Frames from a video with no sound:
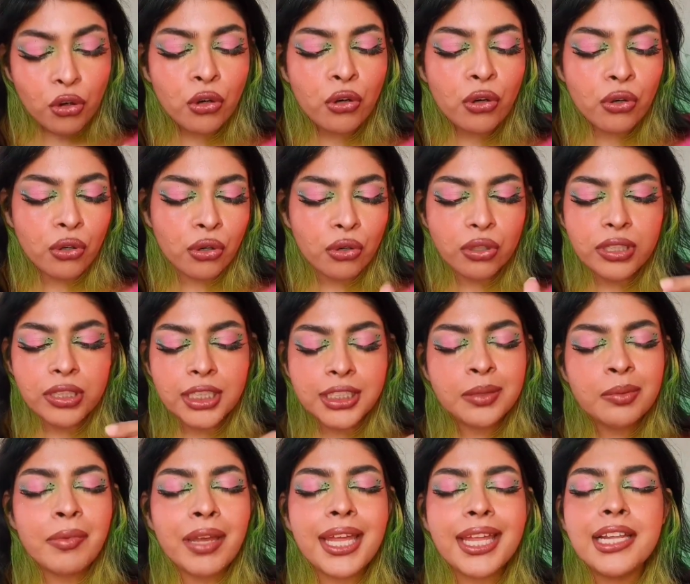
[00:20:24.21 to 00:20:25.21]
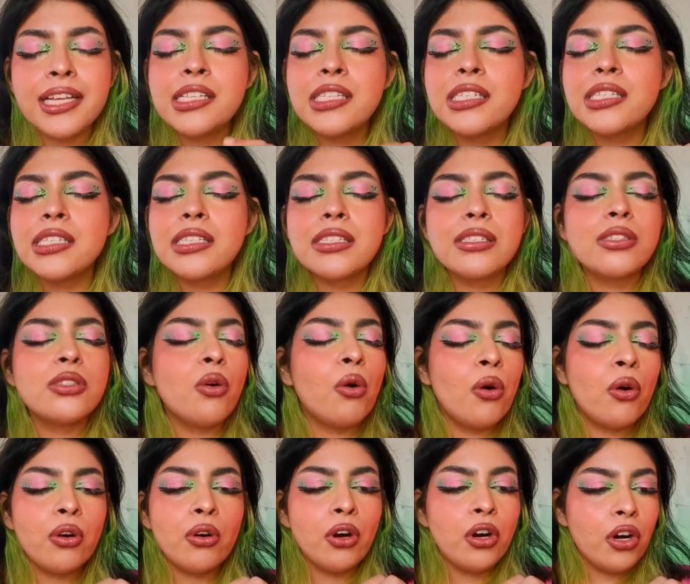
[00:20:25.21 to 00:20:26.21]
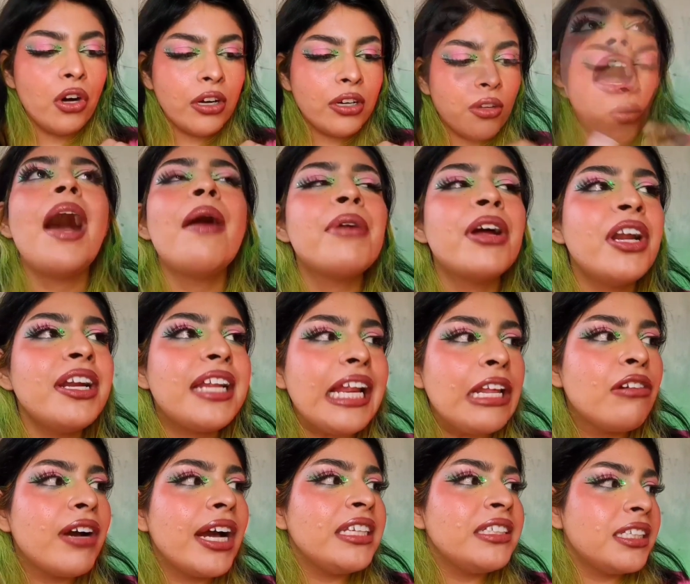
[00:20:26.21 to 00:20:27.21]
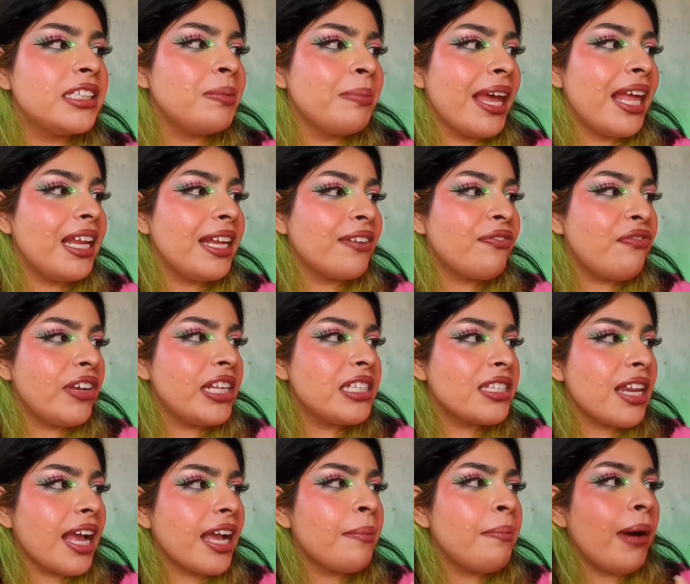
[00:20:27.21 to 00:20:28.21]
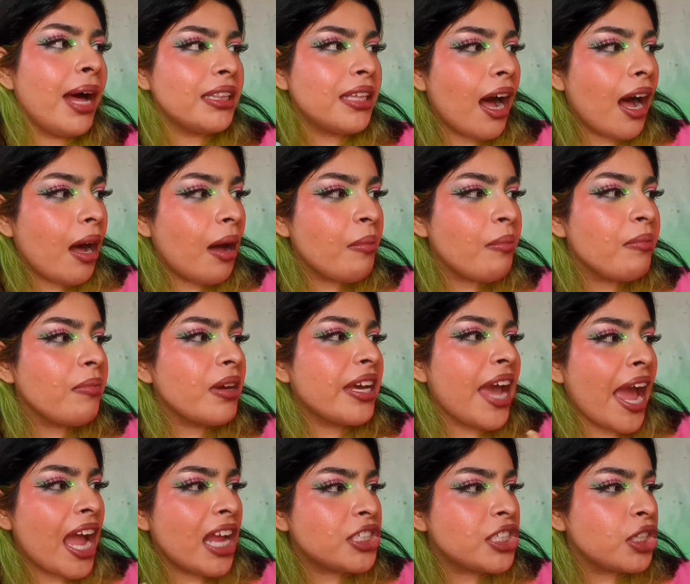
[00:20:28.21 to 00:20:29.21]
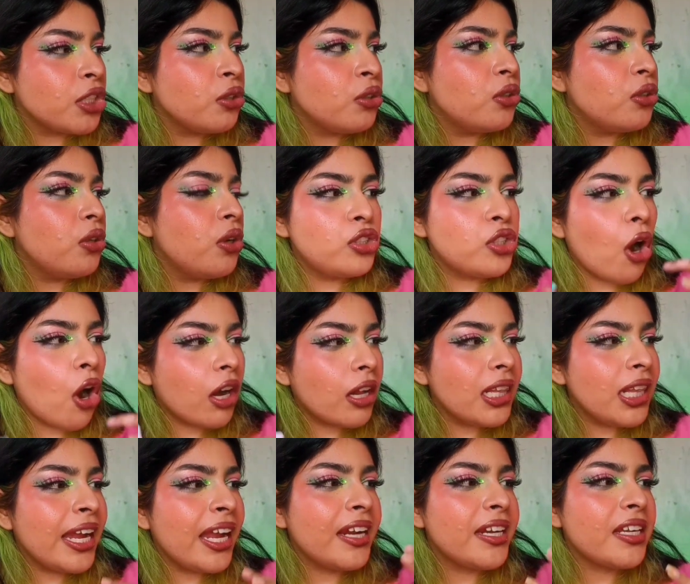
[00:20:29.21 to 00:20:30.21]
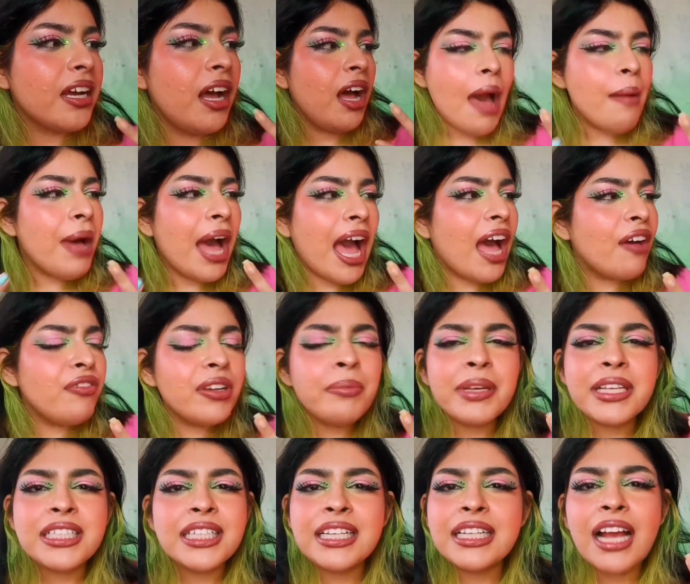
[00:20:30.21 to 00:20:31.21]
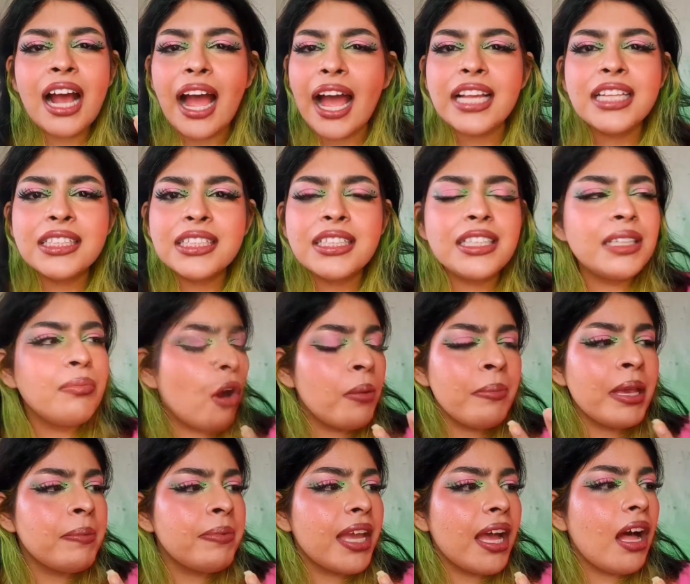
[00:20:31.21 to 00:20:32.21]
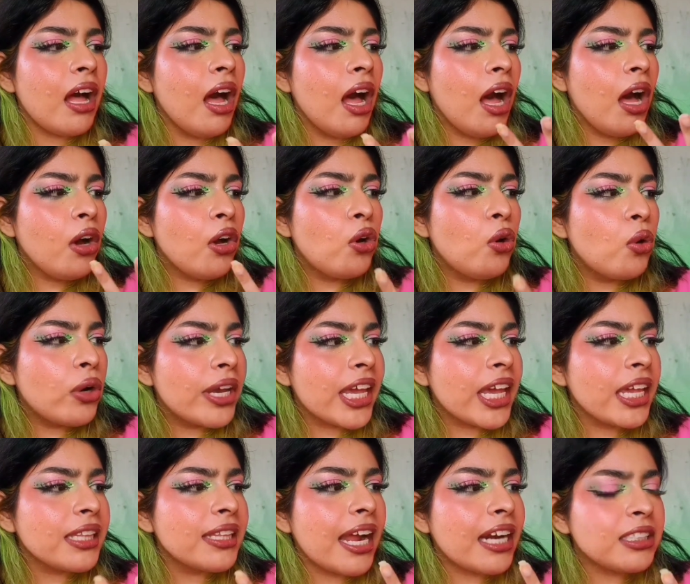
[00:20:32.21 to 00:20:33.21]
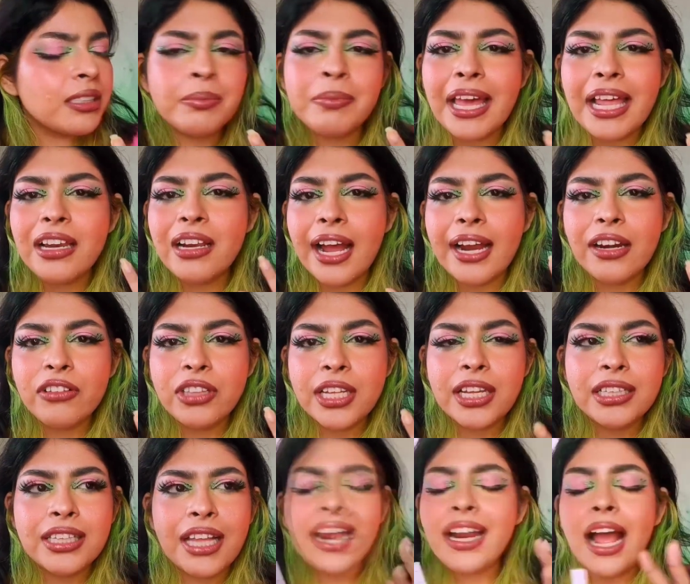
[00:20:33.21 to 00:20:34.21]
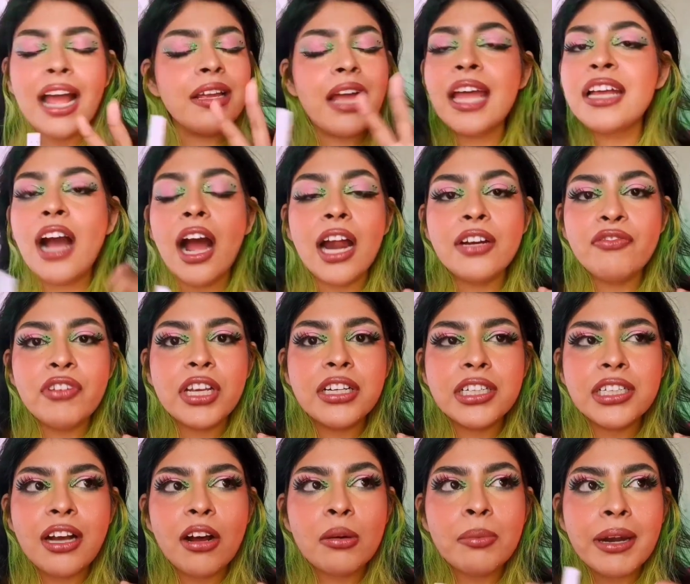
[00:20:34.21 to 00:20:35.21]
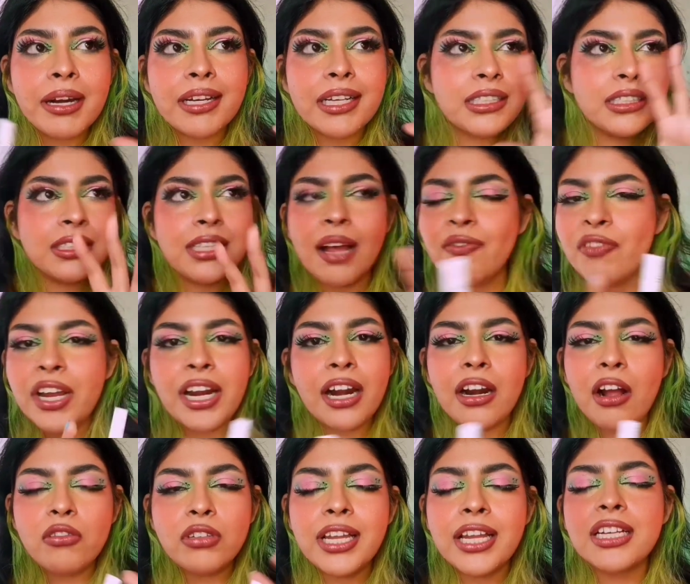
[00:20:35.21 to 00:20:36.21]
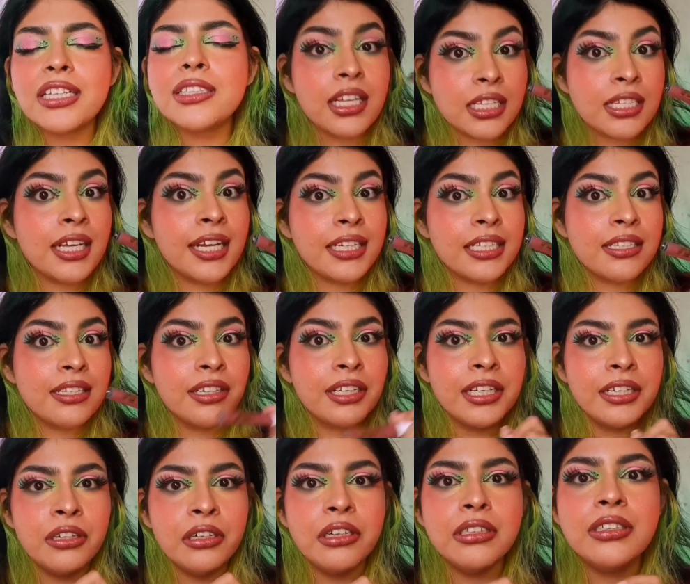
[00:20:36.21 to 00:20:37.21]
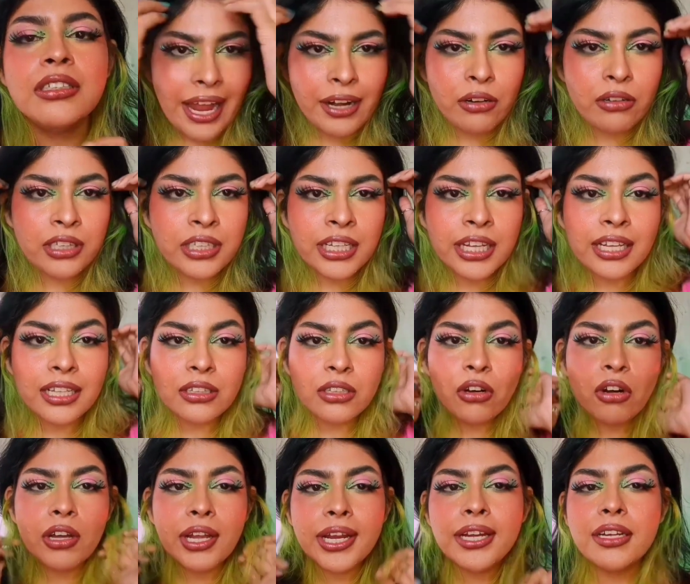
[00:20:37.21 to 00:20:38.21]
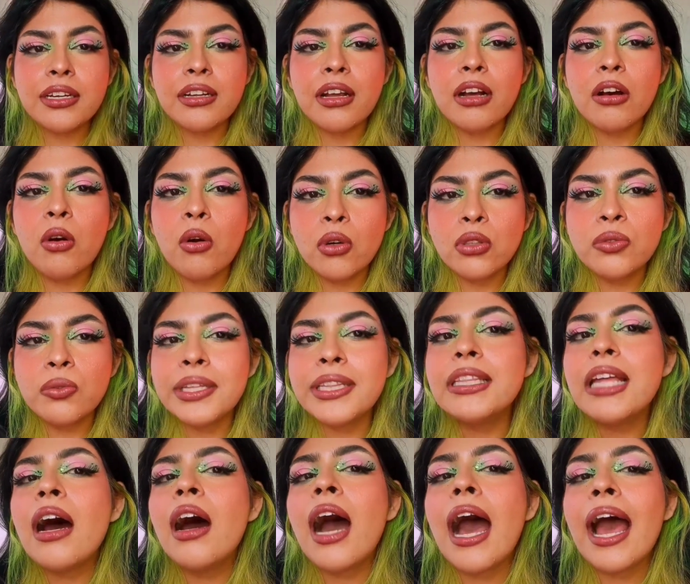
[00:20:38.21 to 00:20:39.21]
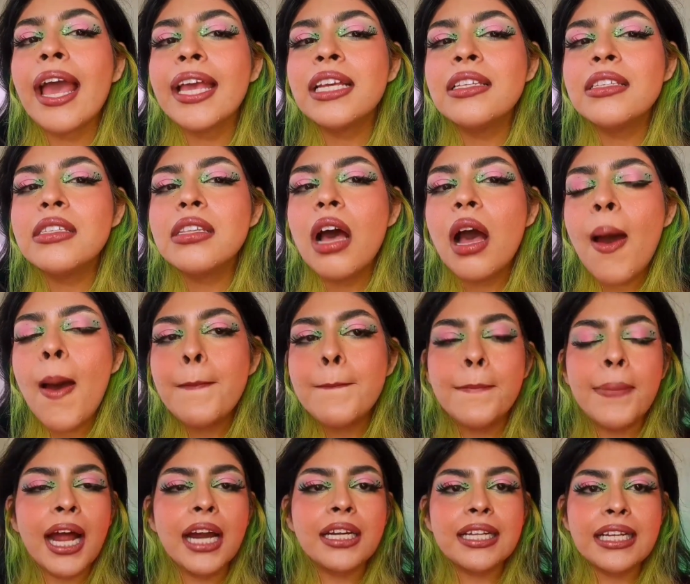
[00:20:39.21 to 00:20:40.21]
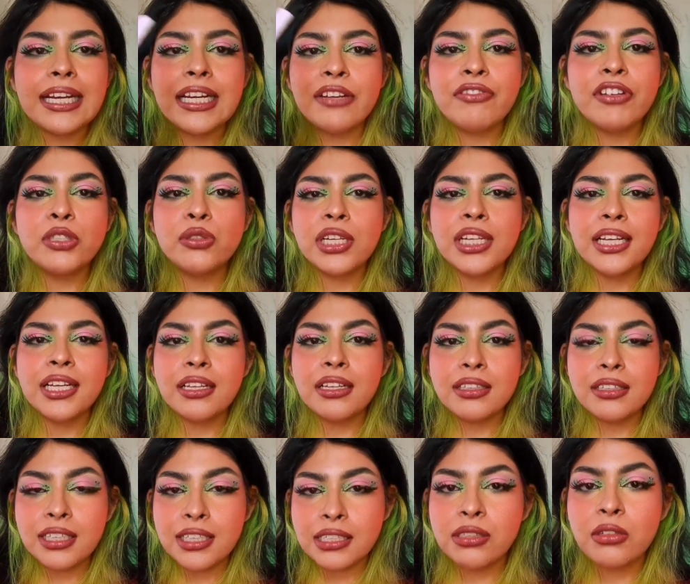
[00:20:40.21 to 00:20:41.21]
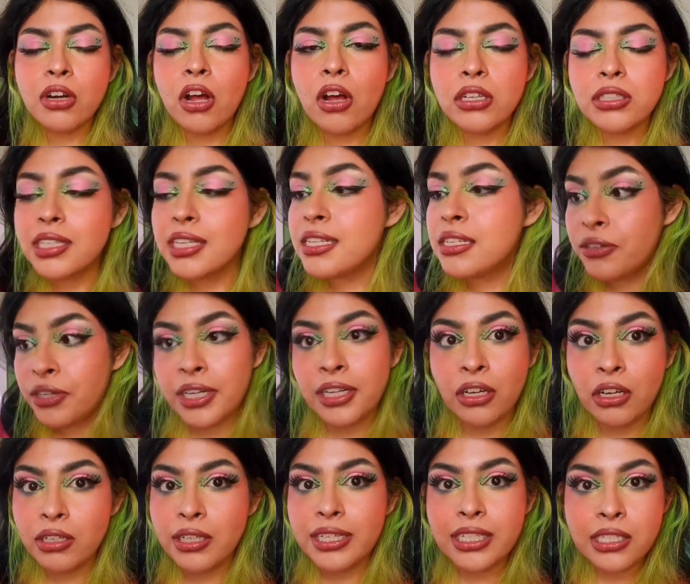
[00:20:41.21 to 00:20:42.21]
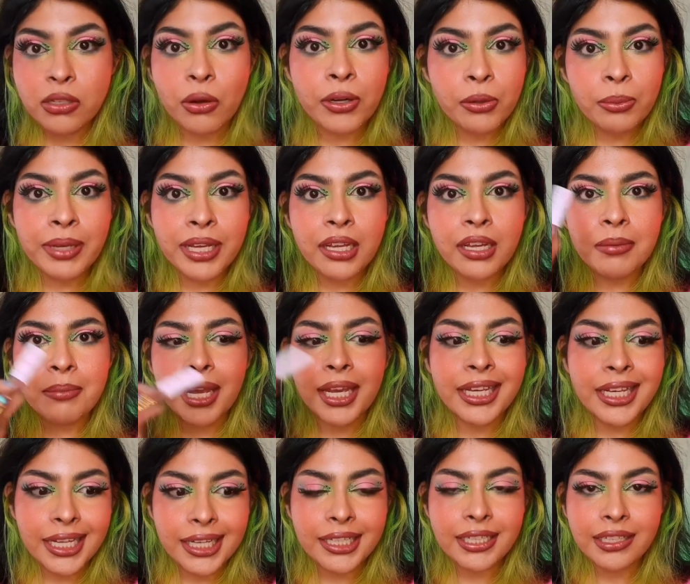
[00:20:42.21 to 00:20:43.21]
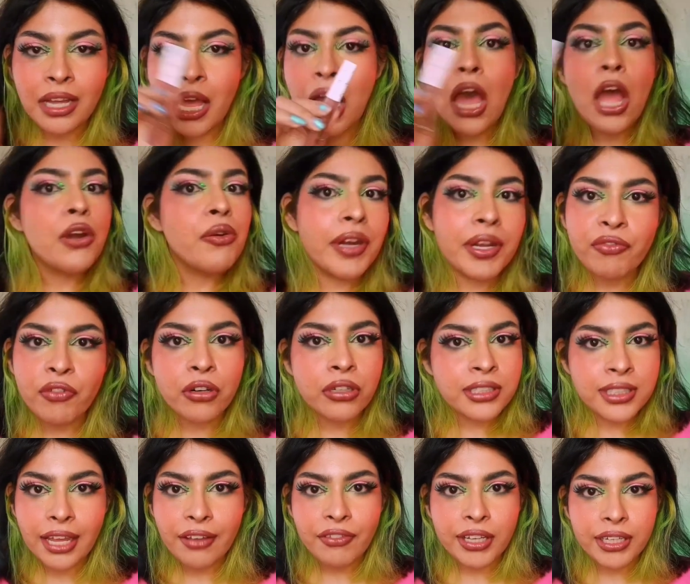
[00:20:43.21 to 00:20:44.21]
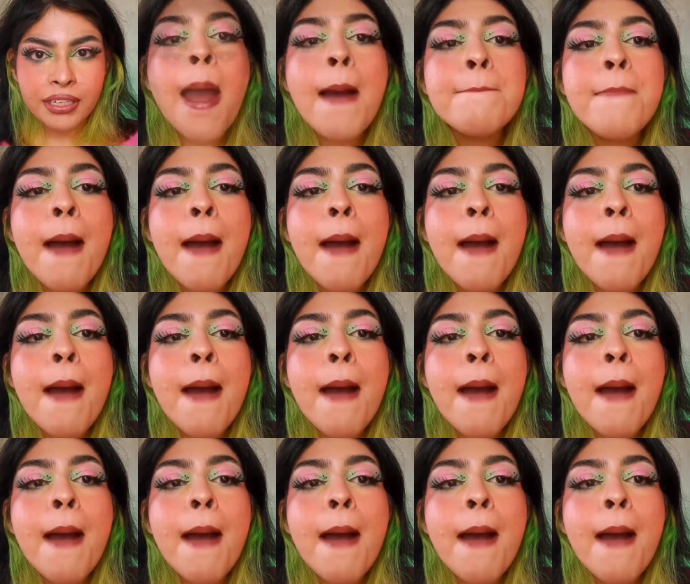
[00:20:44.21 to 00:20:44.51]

ooh, the smell is so good. I'm gonna tell you guys the smell. It feels like badam, cashew, chocolate. I'm having basically a ice cream or maybe a cookie, that smell kind of thing. I, I, I can't figure it out, but it's somewhere around there. The scent is really good. I don't think though it goes with the eyes, but individually this gloss is really good. It is going to be in my kit 24-7